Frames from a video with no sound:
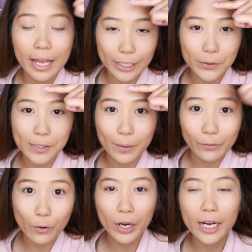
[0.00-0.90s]
as well as my
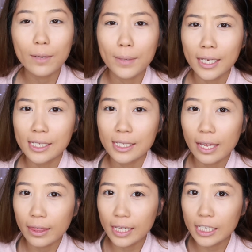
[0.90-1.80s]
forehead, because
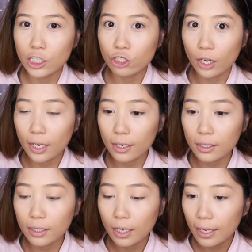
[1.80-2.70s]
the
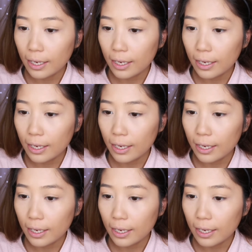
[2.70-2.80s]
shade